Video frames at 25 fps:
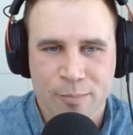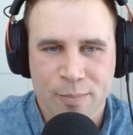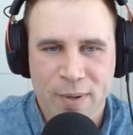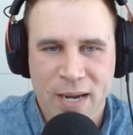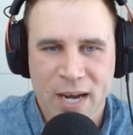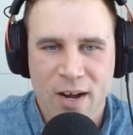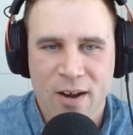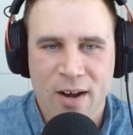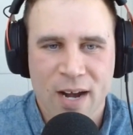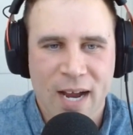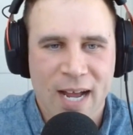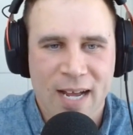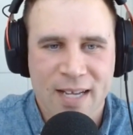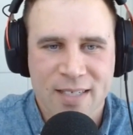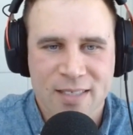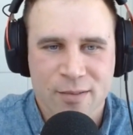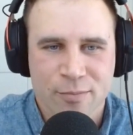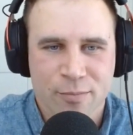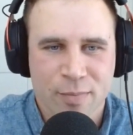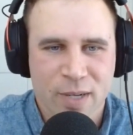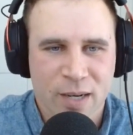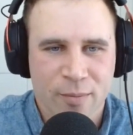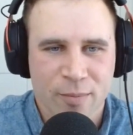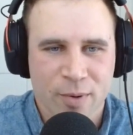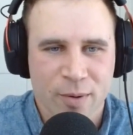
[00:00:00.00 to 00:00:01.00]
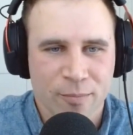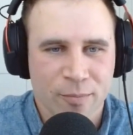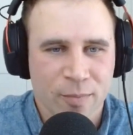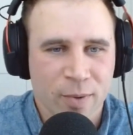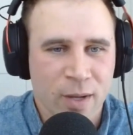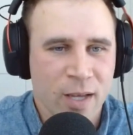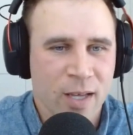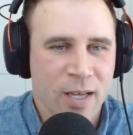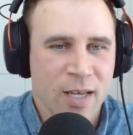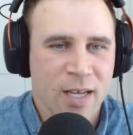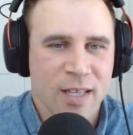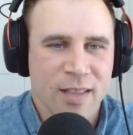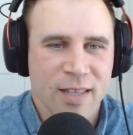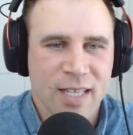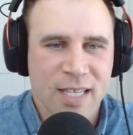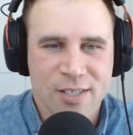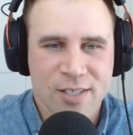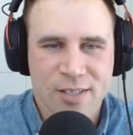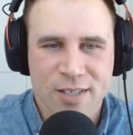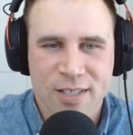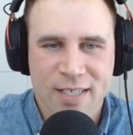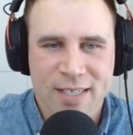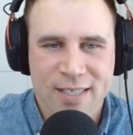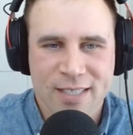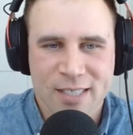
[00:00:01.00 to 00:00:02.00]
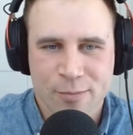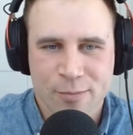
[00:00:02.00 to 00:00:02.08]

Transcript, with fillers: your bare ass minimum. These are the